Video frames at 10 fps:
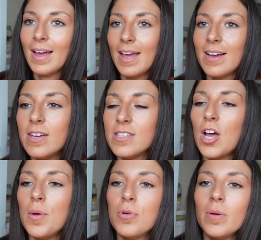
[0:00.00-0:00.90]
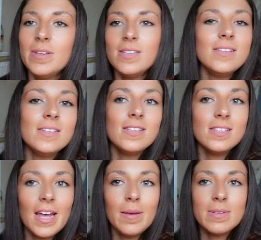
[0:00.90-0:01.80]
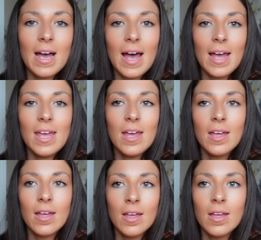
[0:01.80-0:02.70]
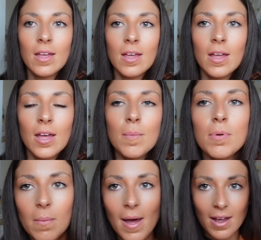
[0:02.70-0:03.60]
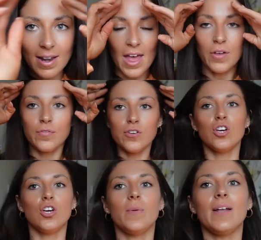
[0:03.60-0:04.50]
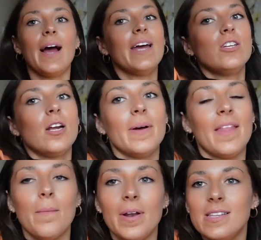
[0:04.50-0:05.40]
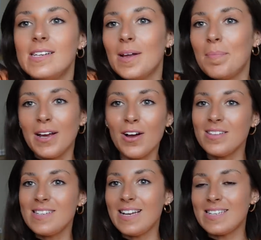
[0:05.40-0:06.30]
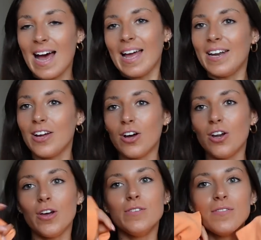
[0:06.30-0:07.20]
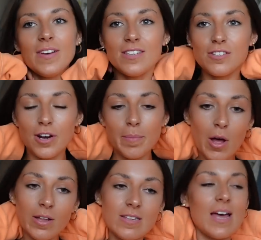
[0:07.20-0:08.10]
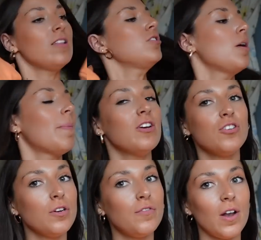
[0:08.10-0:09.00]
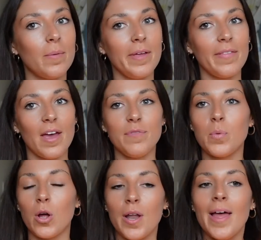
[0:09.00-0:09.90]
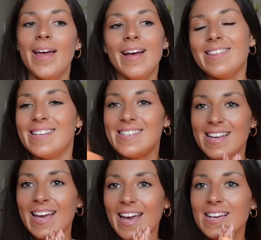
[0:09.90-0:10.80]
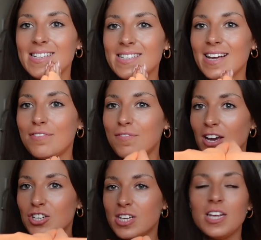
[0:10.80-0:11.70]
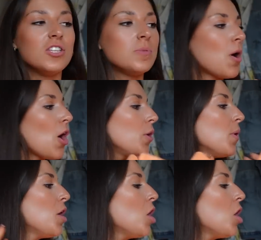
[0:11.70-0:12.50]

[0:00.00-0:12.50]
Okay guys, I promise this is the same day, but when I left you in H&M, I then went and did a big content day and I got loads of Instagram content, so make sure you follow me on there if you want the sickest fashion inspo.